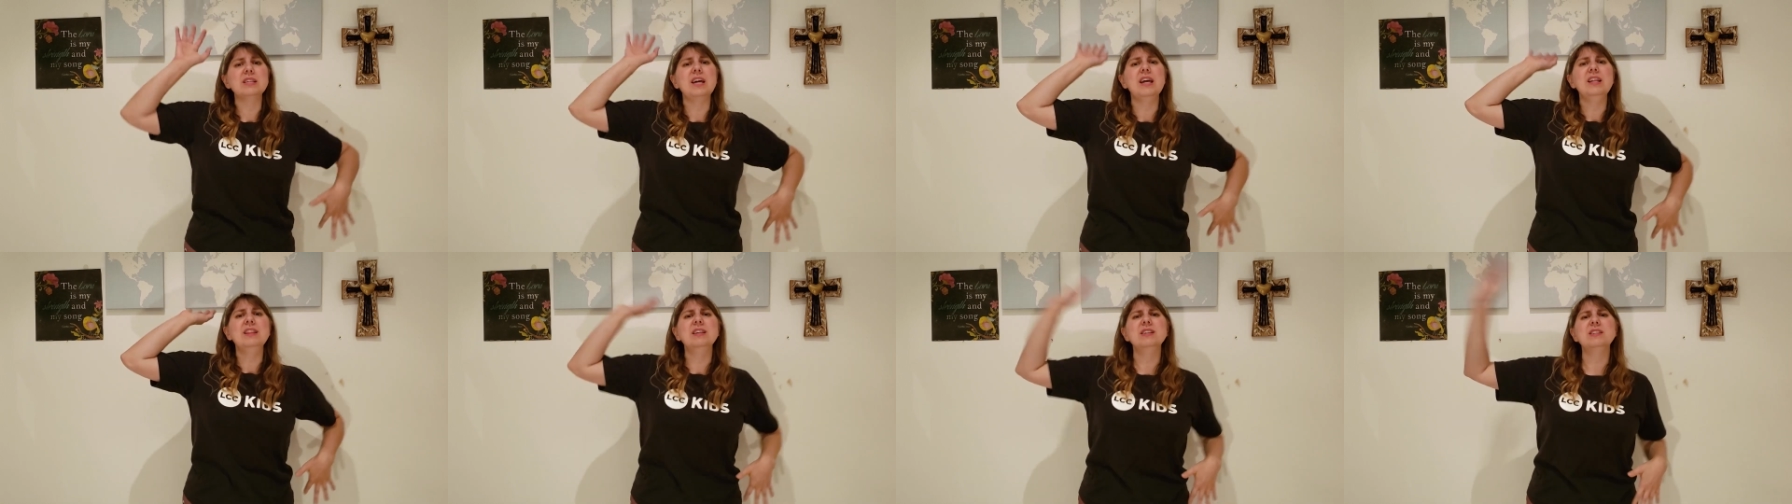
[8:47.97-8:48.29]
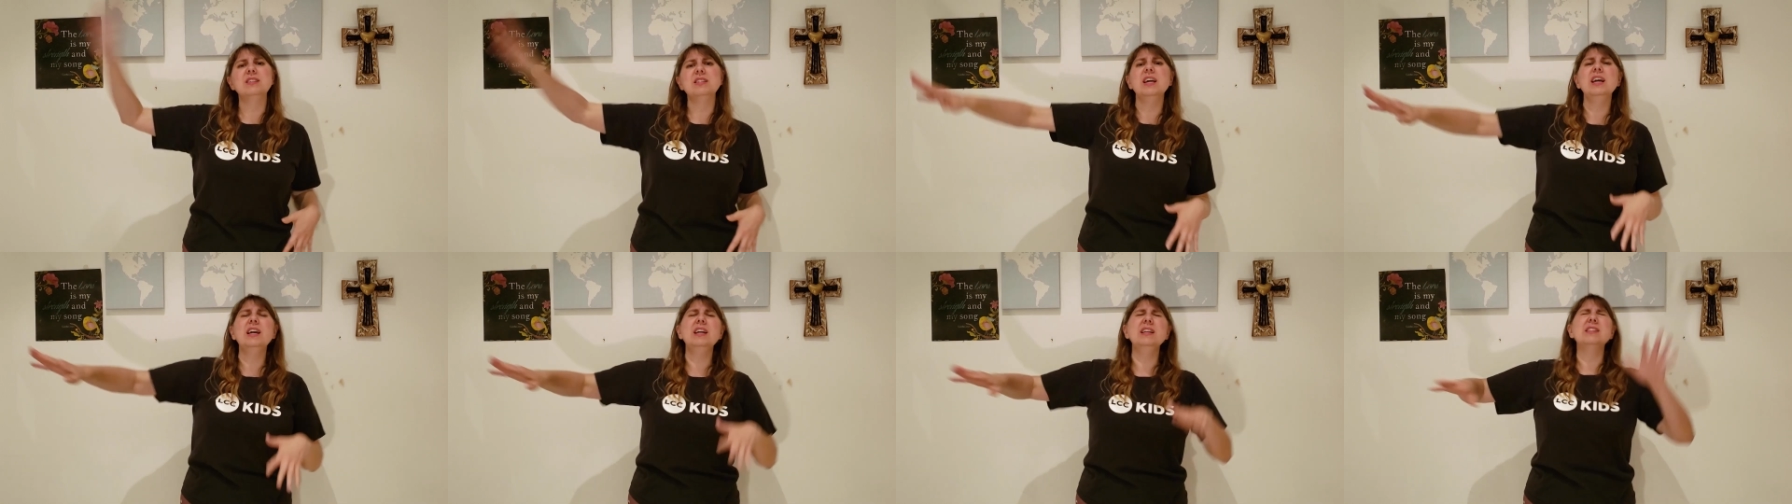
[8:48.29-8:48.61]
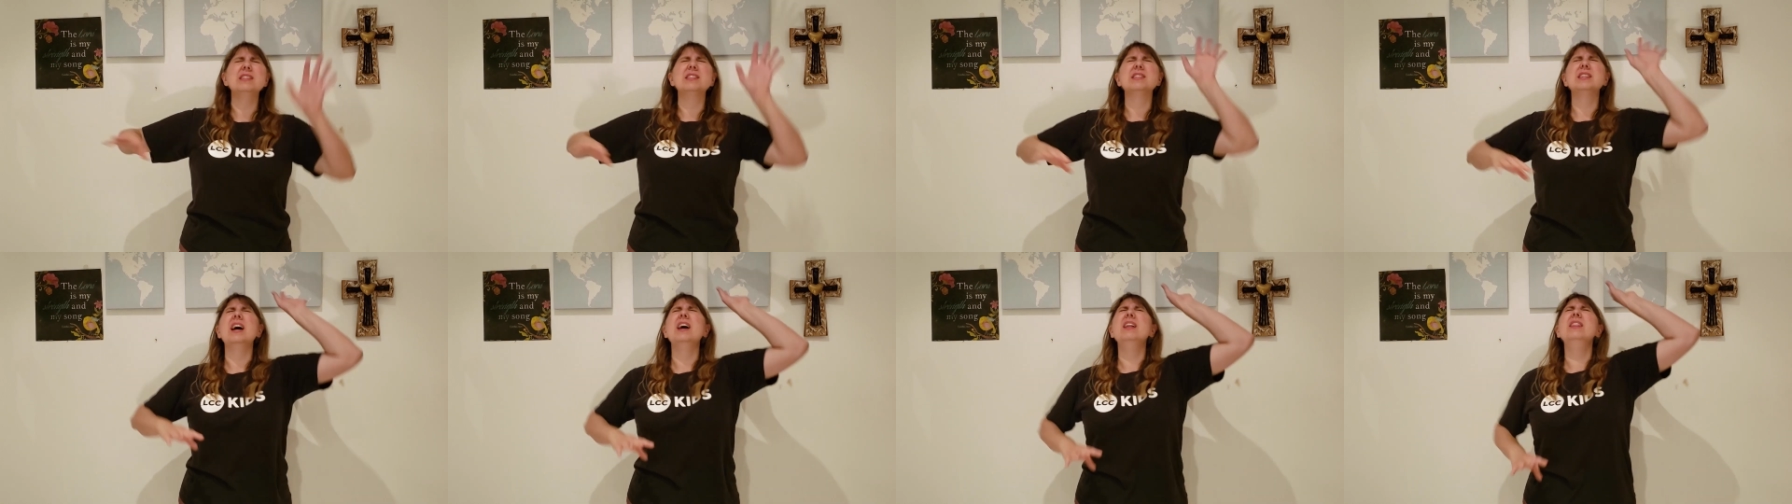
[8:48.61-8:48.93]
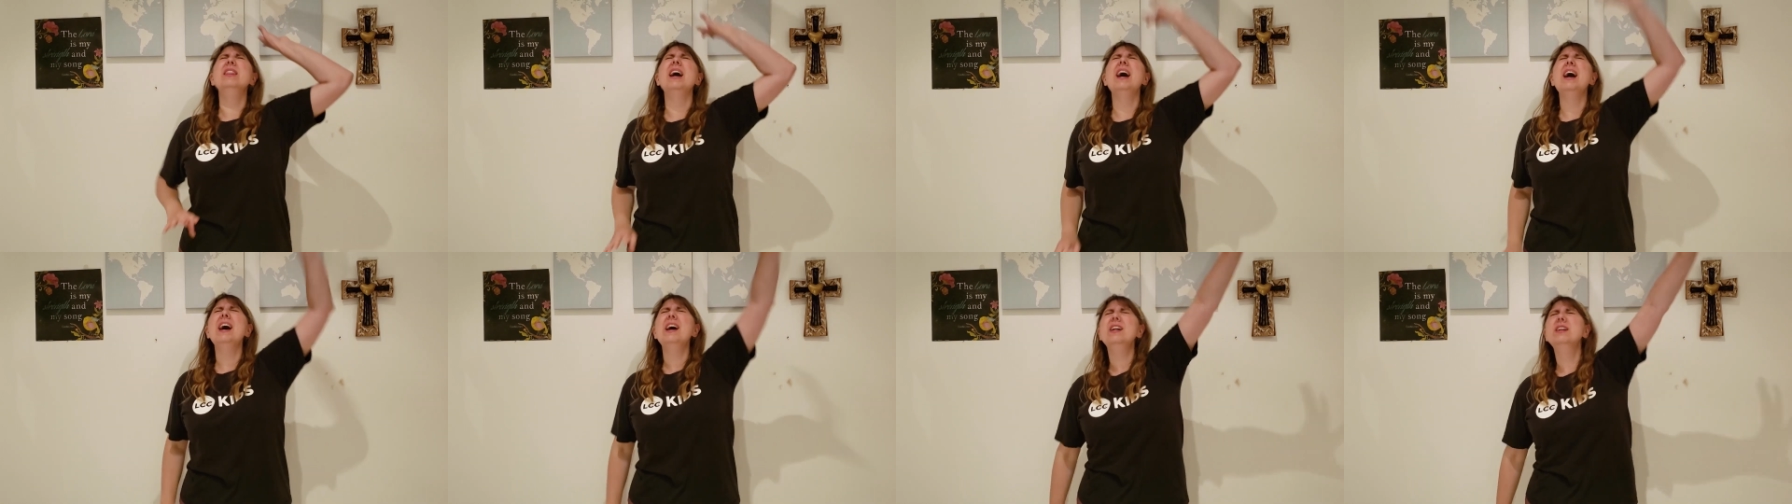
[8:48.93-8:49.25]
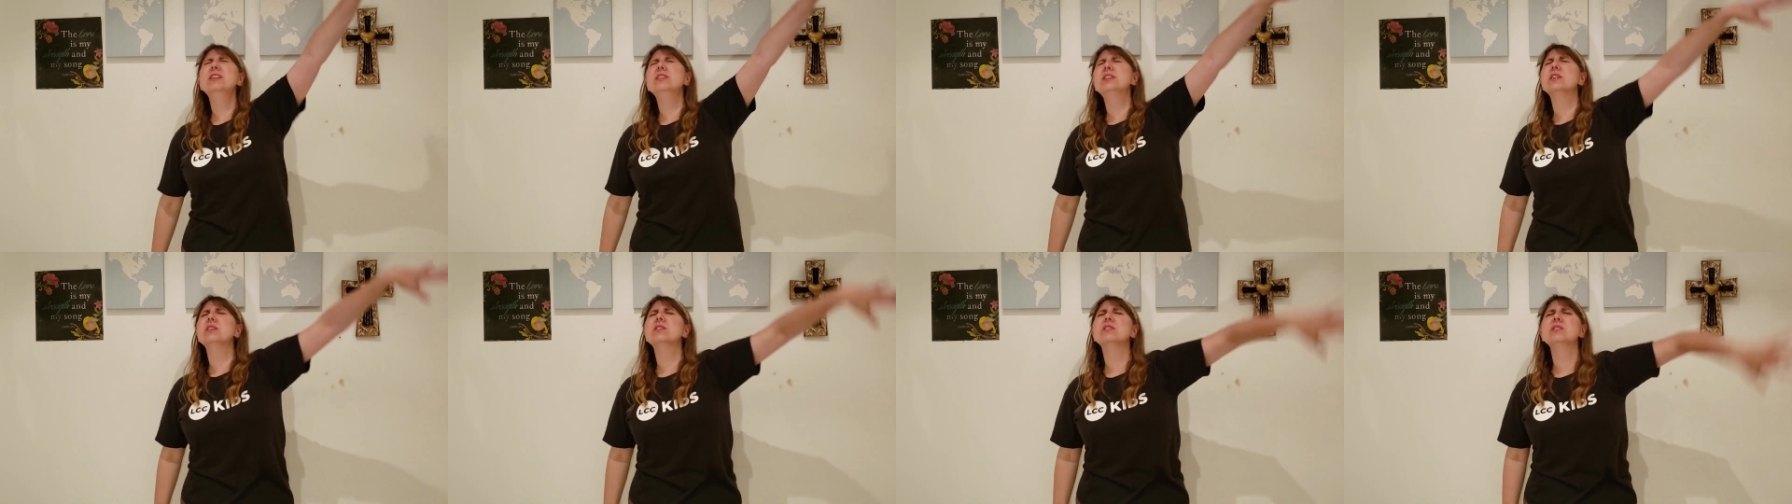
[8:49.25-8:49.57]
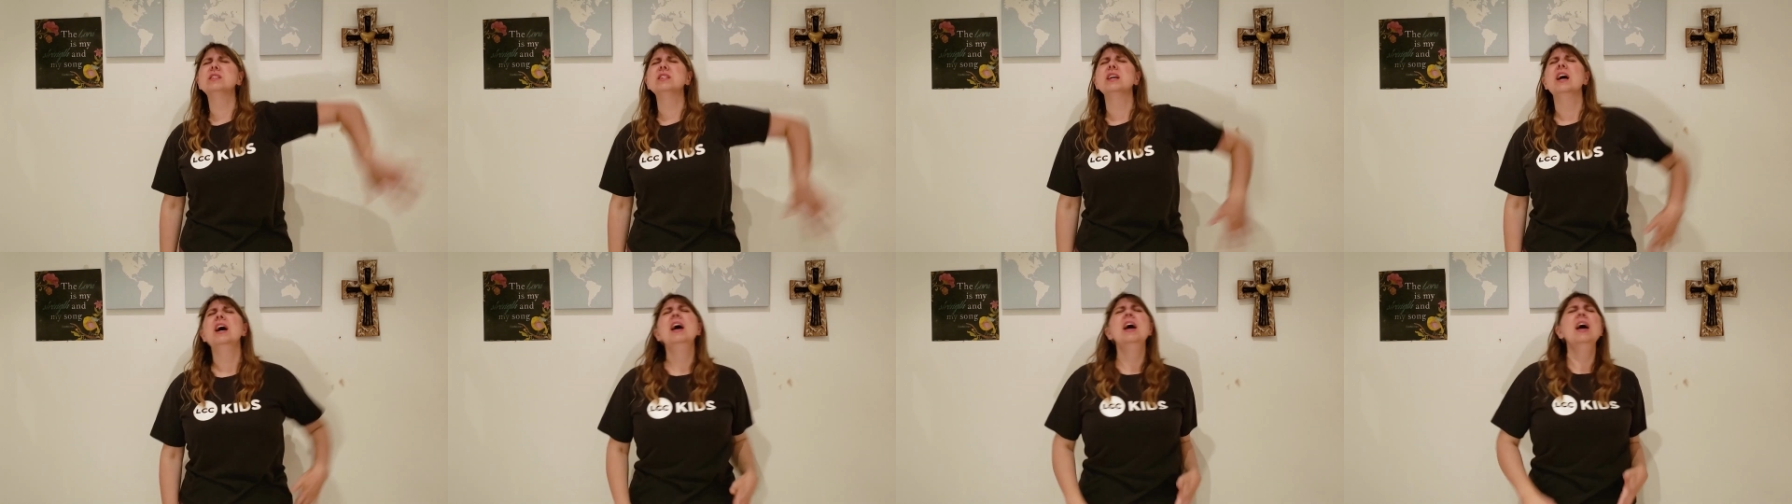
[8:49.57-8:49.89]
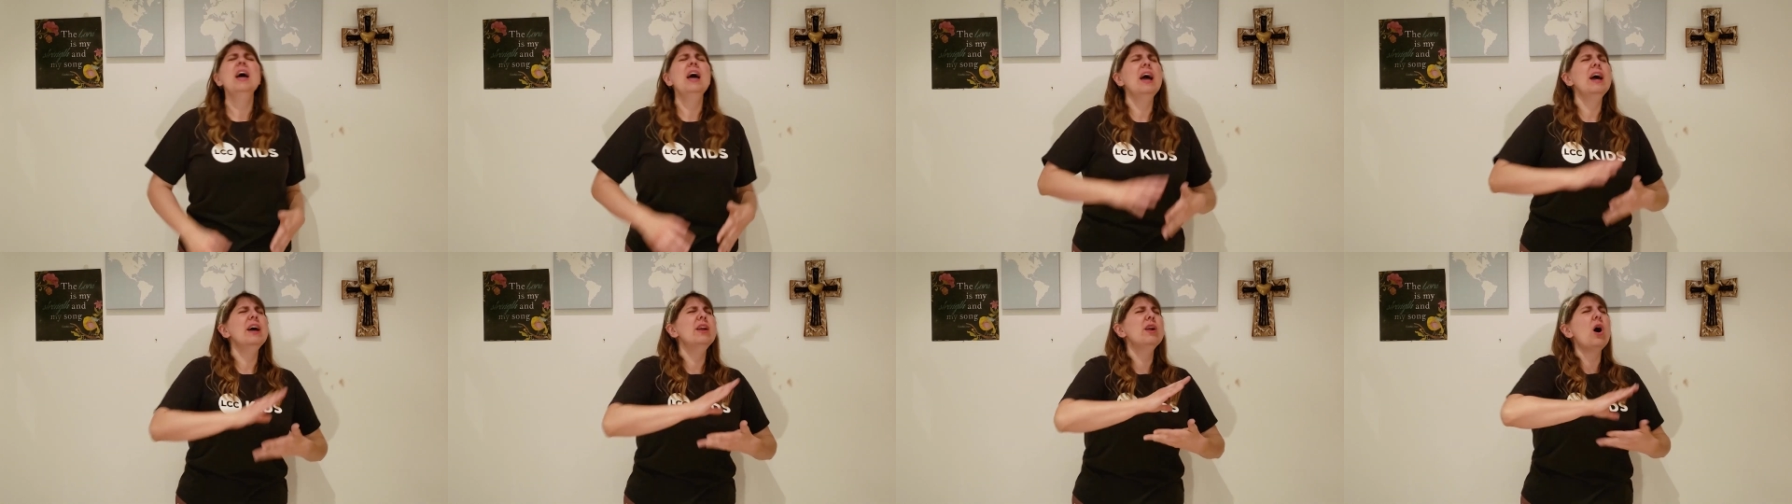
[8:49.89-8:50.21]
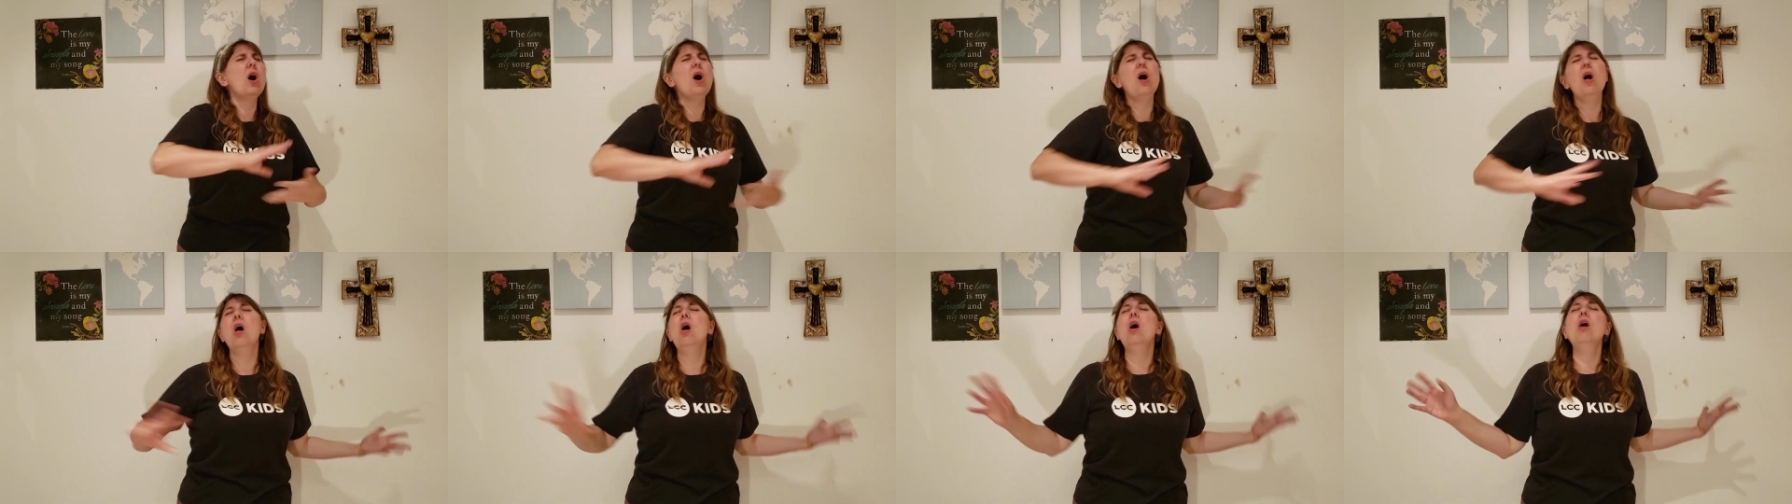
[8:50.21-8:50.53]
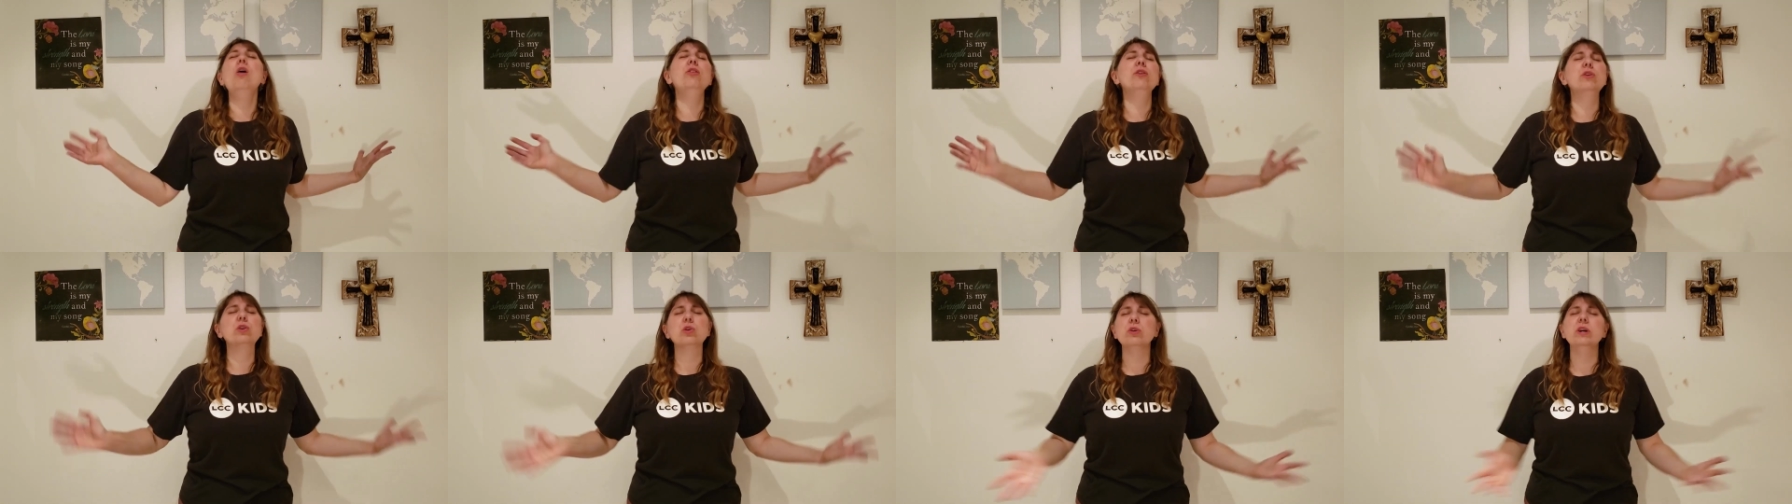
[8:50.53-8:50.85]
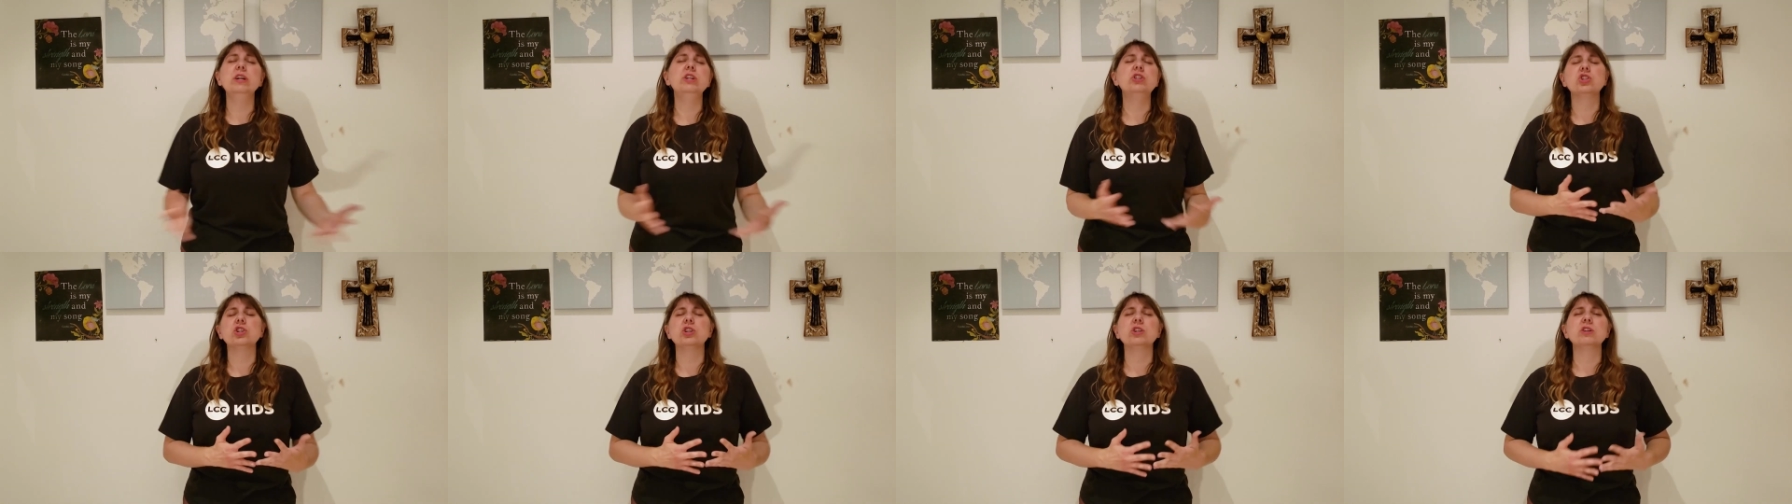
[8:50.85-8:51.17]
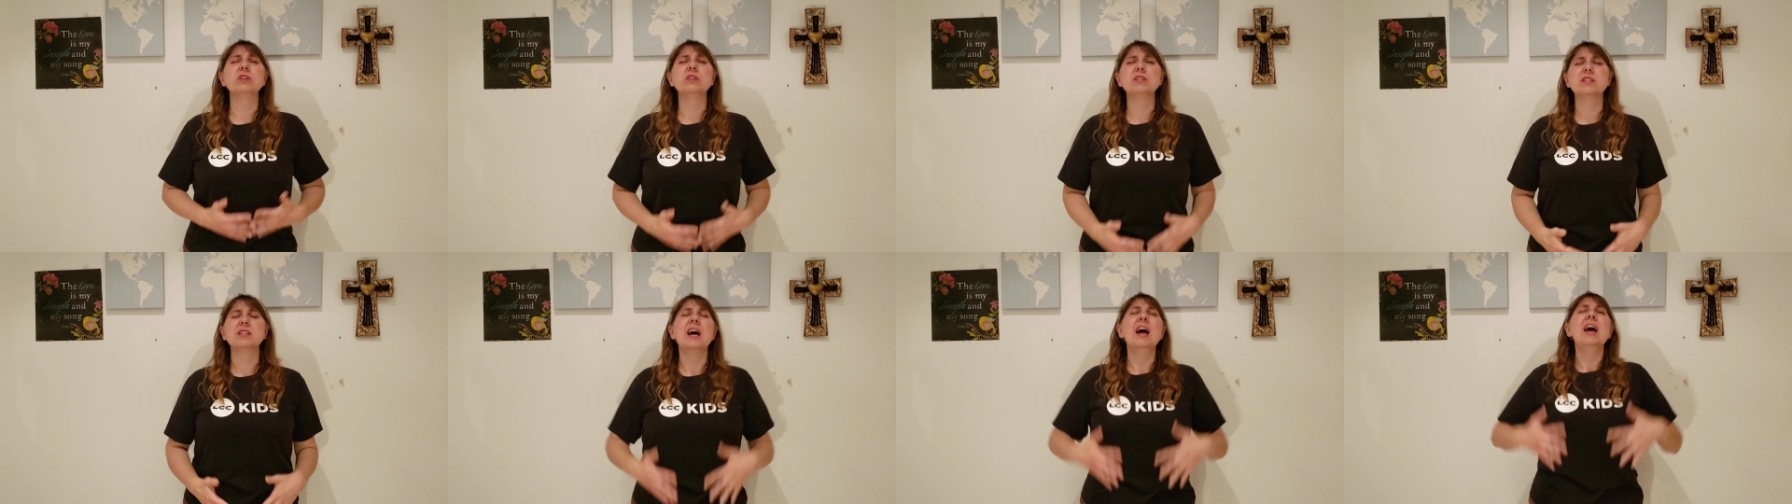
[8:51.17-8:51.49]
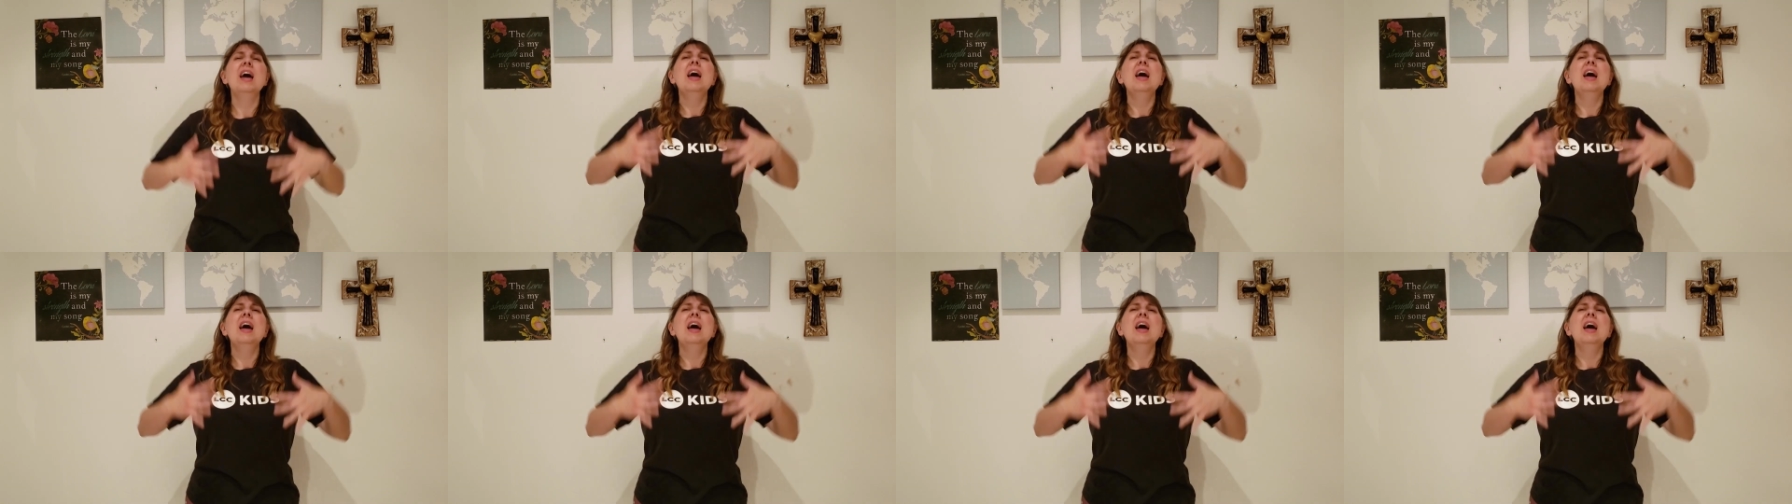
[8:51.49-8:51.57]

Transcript: and the saints and the elders and all the creatures.